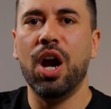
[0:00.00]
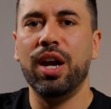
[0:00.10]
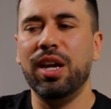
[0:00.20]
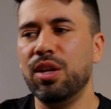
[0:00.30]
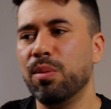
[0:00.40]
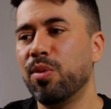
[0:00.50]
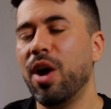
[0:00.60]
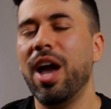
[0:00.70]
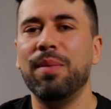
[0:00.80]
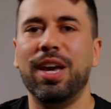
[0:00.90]
are in your
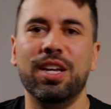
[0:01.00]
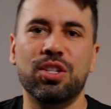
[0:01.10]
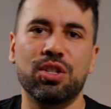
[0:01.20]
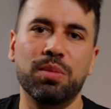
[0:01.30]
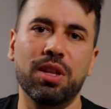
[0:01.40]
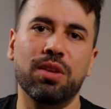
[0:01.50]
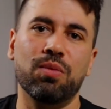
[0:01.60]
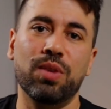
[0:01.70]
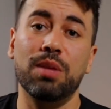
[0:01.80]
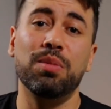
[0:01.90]
prime age to
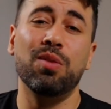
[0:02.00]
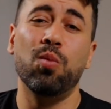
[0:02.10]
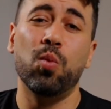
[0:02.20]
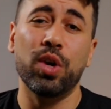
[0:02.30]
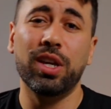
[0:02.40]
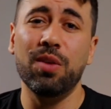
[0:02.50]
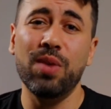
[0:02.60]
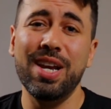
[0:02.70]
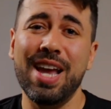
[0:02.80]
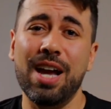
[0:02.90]
really be
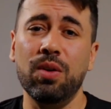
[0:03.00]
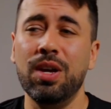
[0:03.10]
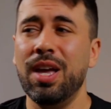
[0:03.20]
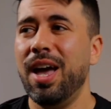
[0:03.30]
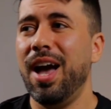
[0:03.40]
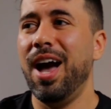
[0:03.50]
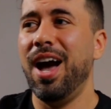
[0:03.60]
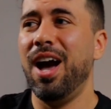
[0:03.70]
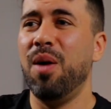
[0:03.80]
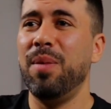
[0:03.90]
working right now
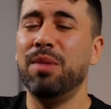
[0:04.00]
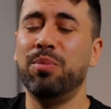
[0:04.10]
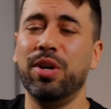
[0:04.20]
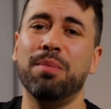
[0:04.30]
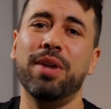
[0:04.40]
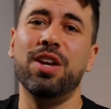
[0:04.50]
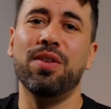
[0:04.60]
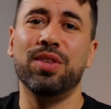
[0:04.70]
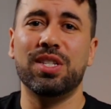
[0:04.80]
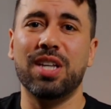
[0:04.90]
and putting money
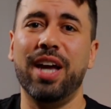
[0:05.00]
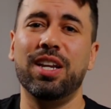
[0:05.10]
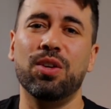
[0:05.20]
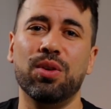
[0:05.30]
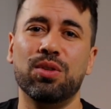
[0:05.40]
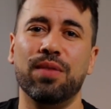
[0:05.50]
on the side in order